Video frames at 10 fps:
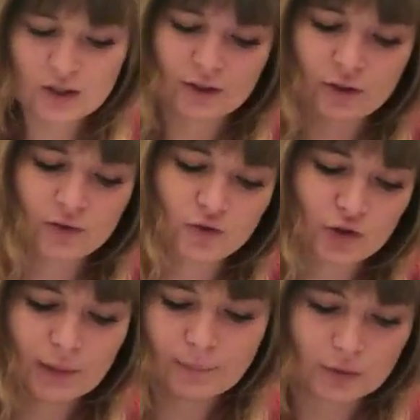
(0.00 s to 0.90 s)
diagnostic
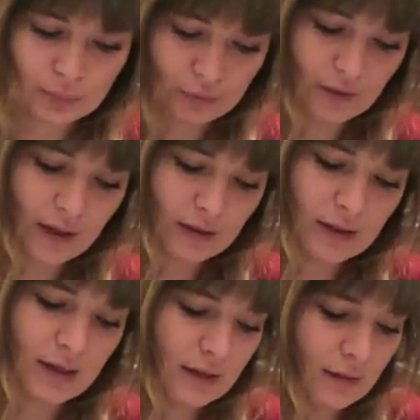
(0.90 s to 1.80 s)
treatment to prevent,
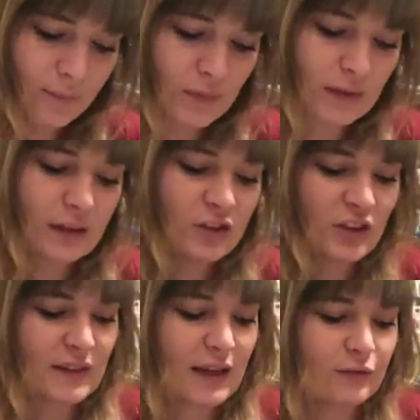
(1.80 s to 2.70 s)
and then it
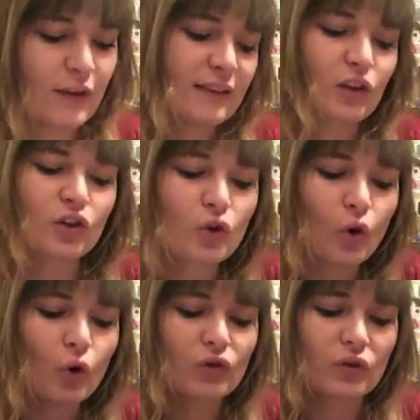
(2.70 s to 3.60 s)
just says things that could
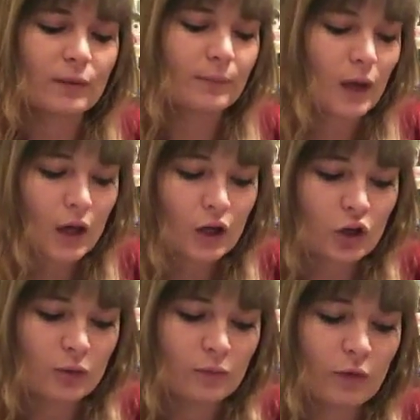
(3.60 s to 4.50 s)
cause them,
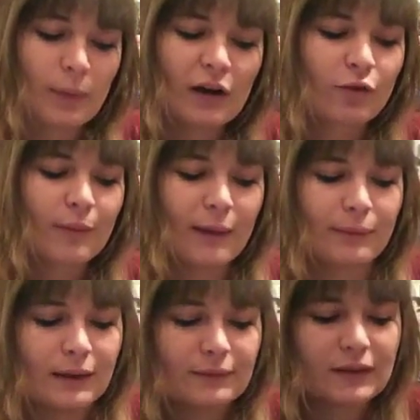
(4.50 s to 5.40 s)
could, apart from
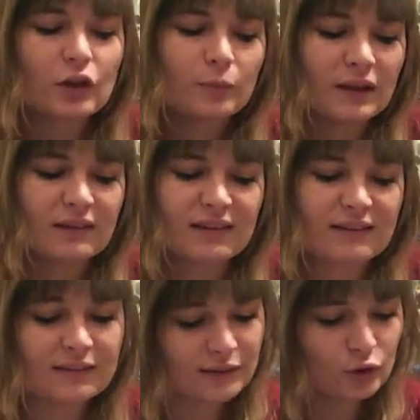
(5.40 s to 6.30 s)
epilepsy, could be
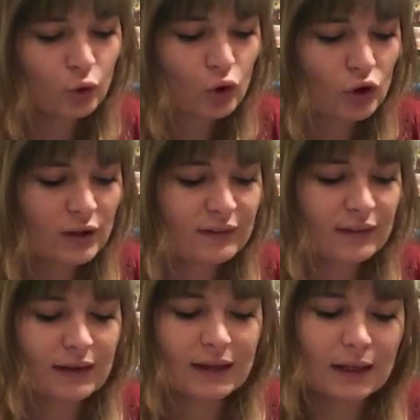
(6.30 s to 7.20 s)
diseases in
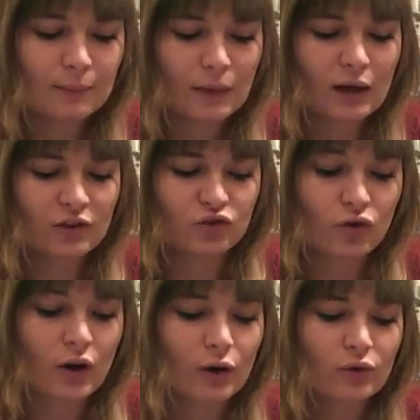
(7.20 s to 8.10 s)
organs, anemia,
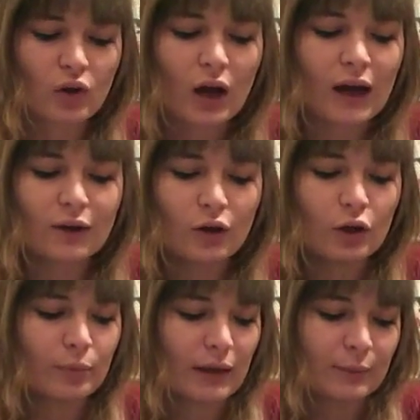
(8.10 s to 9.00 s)
strokes, high or
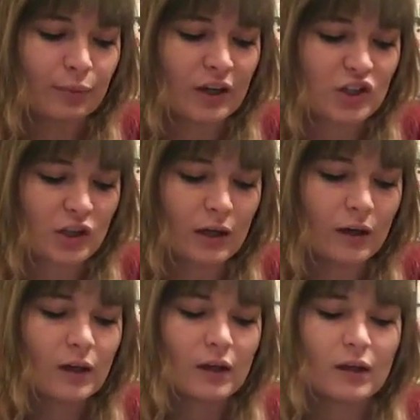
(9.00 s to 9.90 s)
low blood pressure.
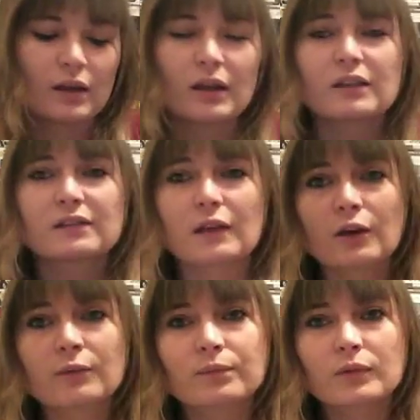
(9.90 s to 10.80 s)

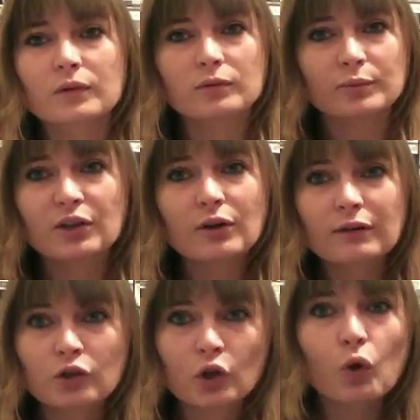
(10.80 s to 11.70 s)
So we don't
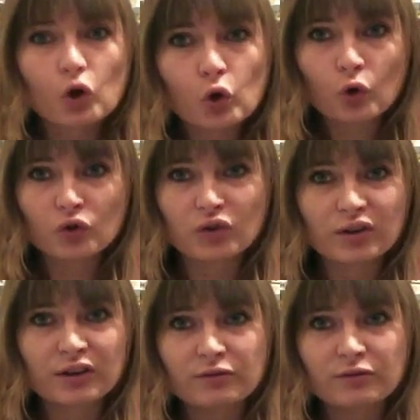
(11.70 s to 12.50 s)
even know what caused